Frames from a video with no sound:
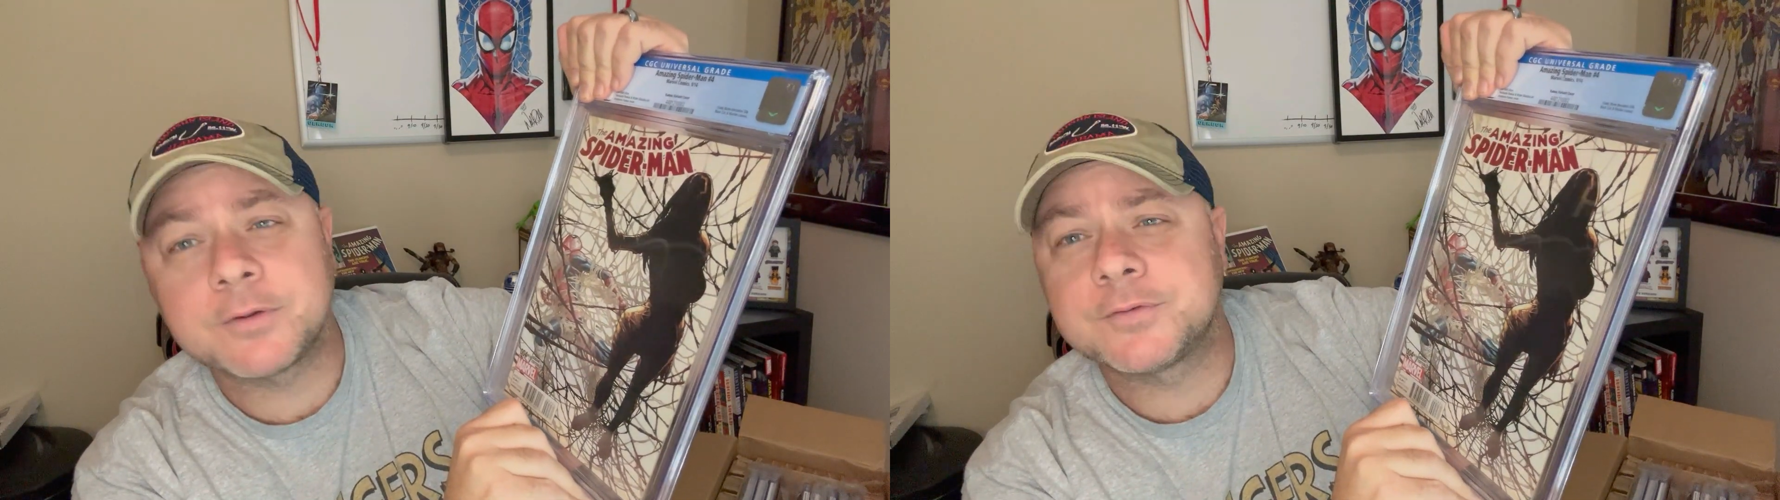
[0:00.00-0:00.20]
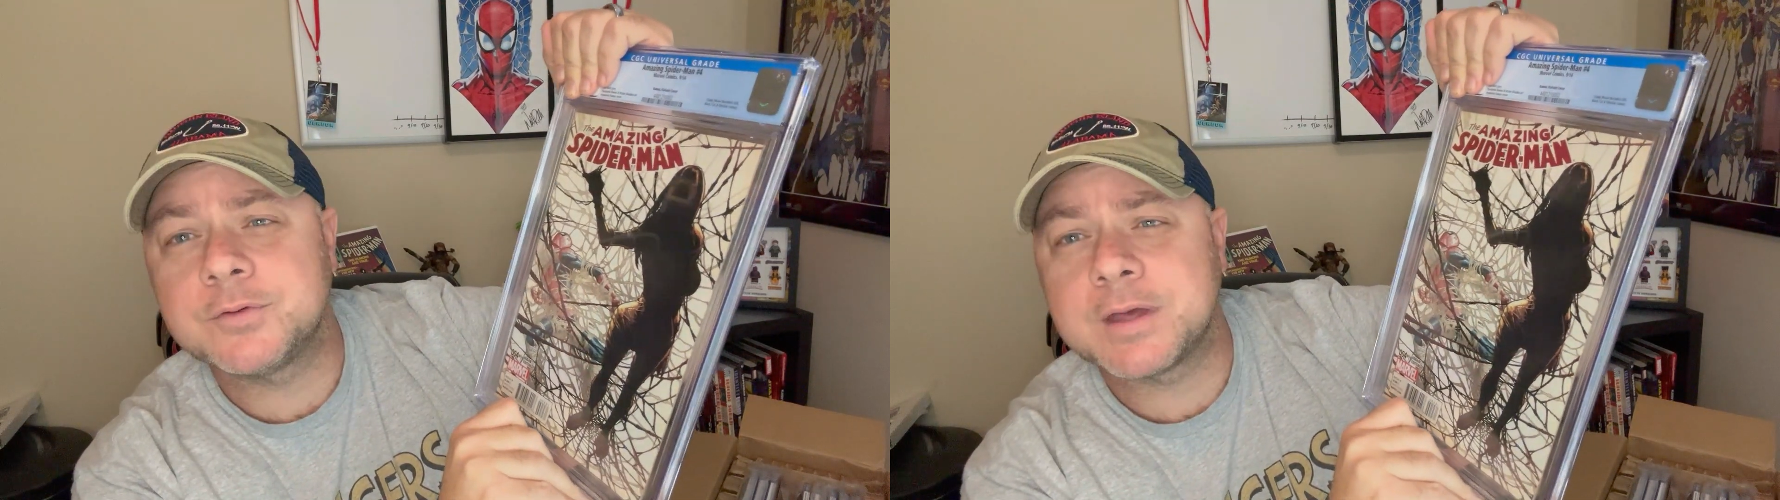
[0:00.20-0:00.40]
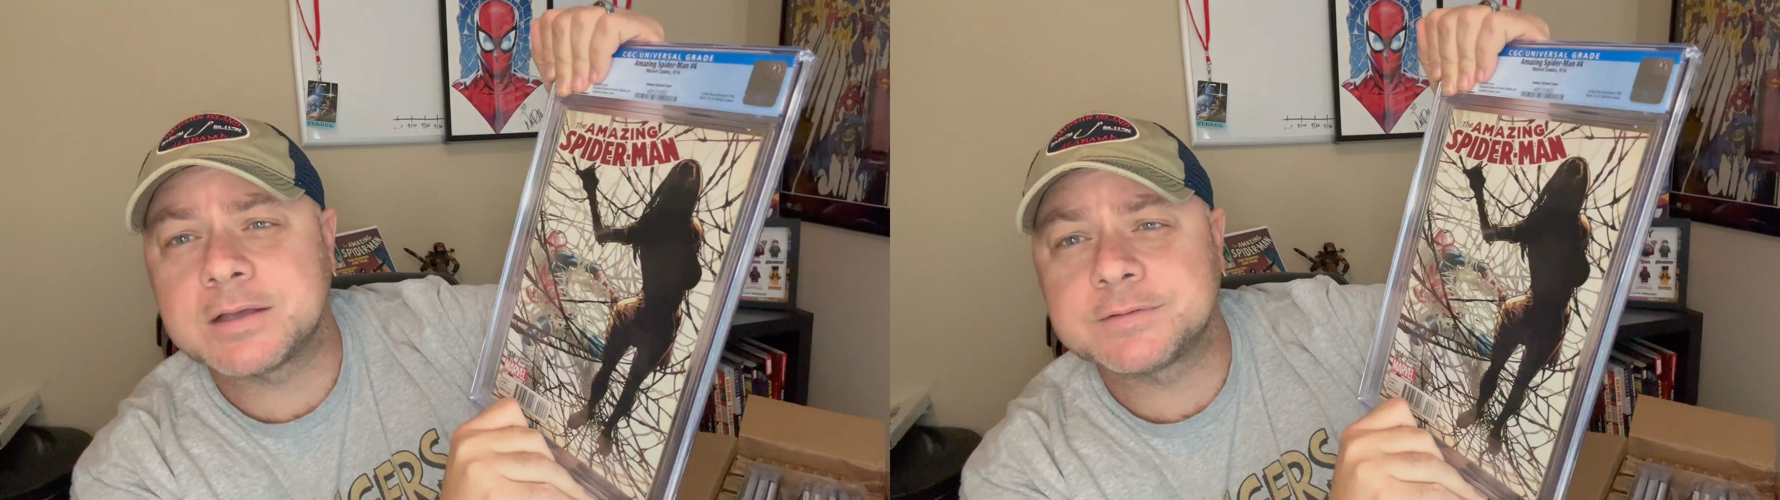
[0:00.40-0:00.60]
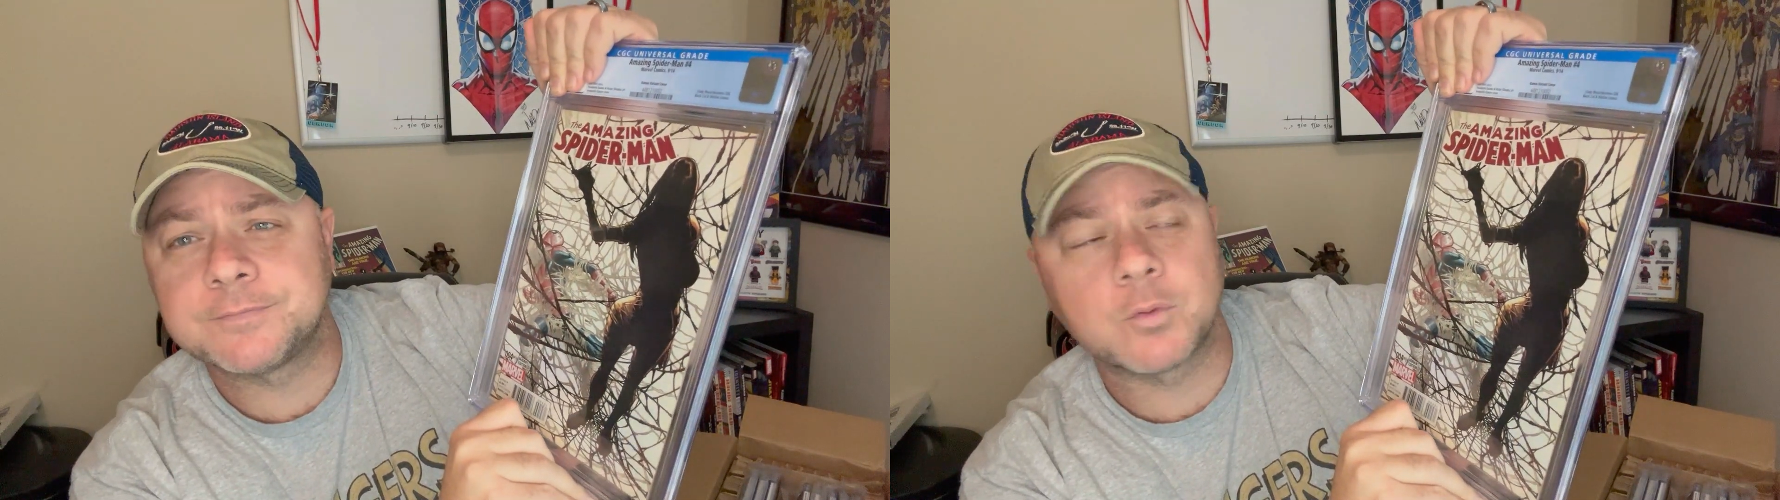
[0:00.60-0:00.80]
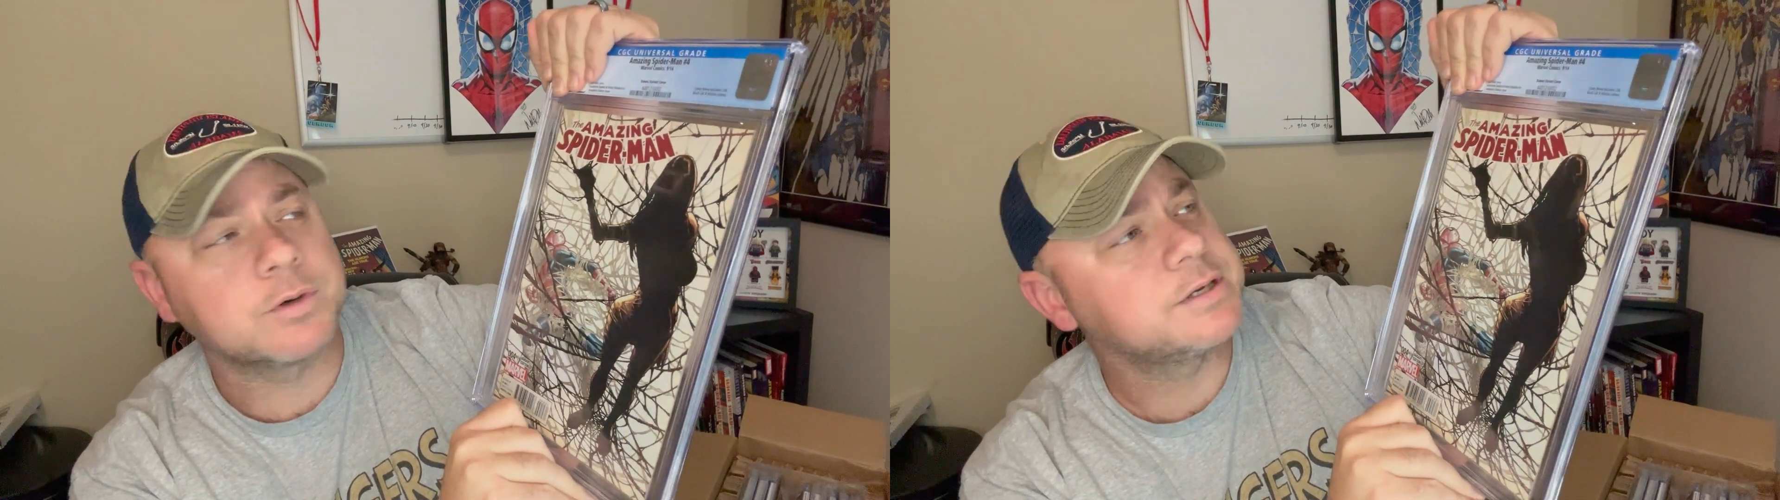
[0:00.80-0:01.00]
of
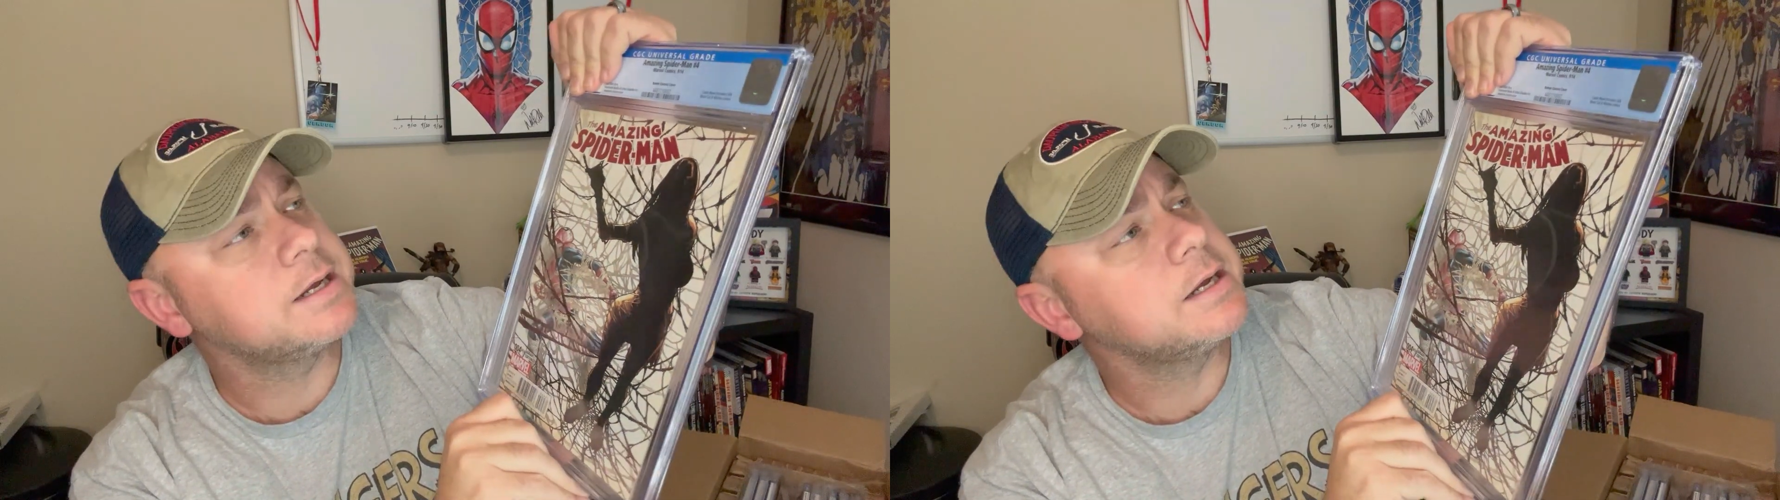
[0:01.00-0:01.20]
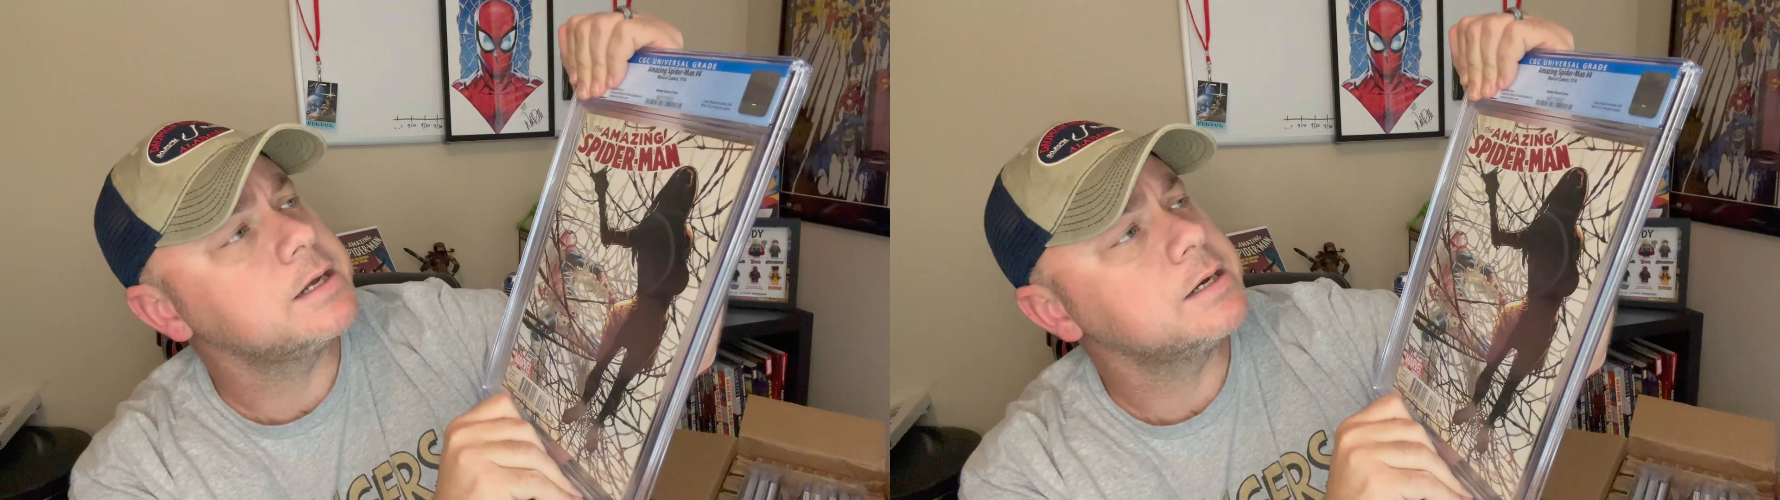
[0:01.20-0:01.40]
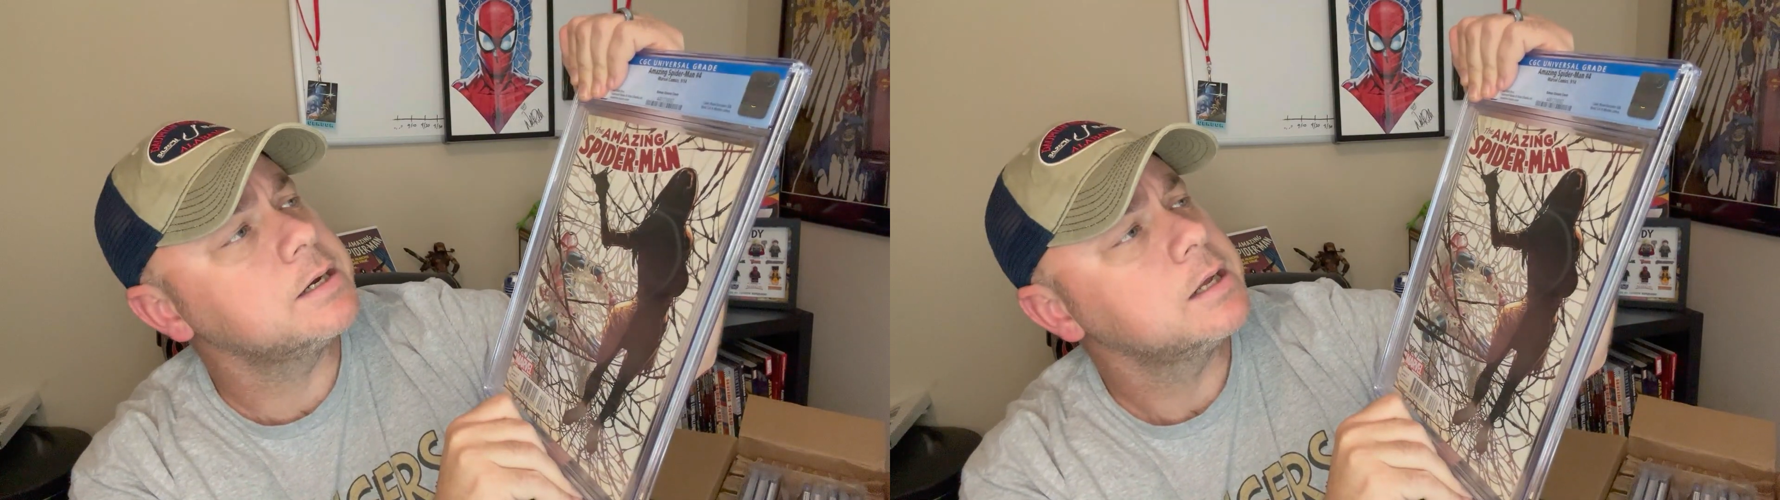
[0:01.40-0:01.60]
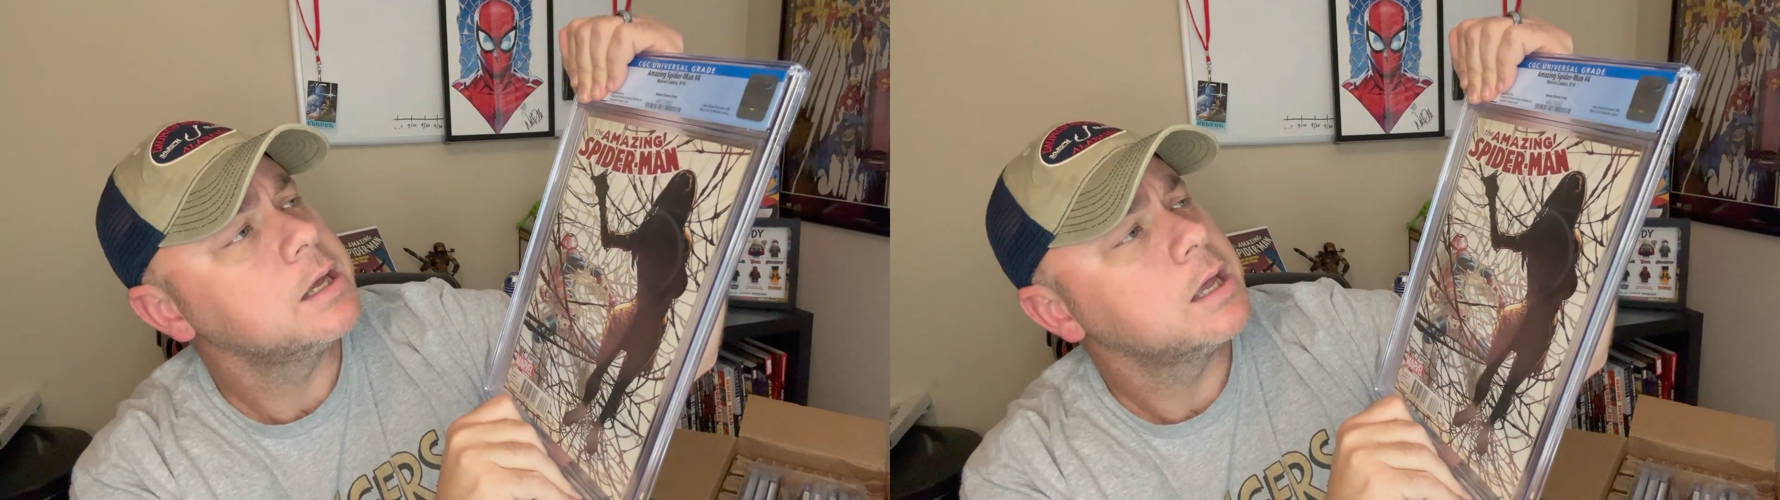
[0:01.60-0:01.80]
2014.